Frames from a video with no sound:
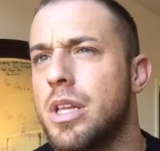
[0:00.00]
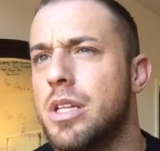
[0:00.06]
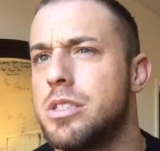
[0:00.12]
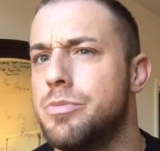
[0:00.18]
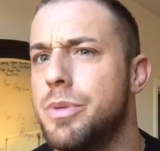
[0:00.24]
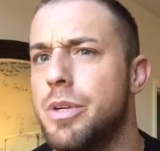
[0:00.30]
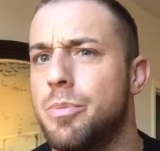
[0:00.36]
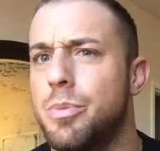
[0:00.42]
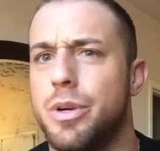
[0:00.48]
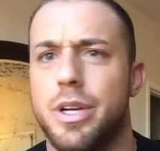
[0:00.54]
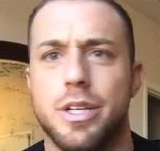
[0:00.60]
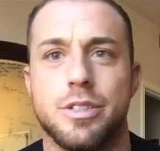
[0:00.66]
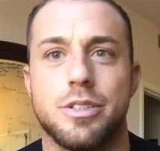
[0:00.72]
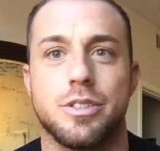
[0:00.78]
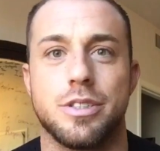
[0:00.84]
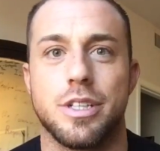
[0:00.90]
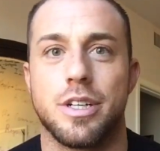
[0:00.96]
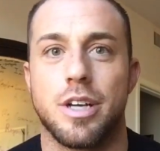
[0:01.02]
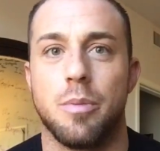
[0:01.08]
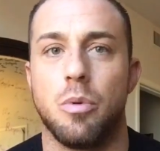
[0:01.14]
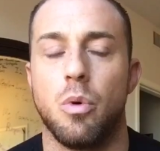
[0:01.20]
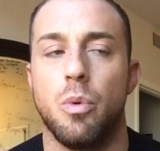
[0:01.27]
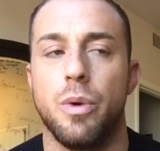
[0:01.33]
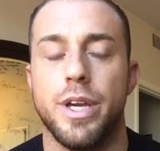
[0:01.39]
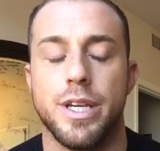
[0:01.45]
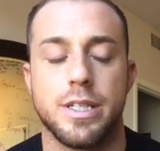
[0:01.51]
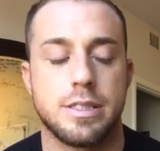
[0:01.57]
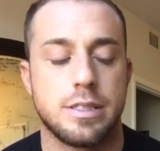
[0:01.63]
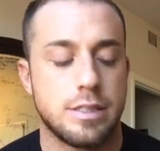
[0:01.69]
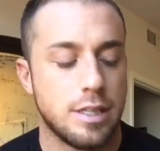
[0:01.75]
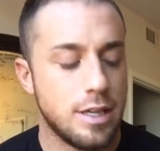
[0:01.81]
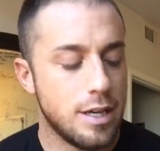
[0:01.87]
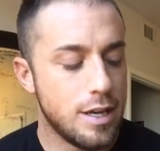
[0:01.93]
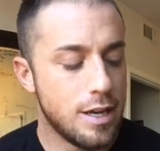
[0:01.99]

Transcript: It's been a pretty interesting couple weeks.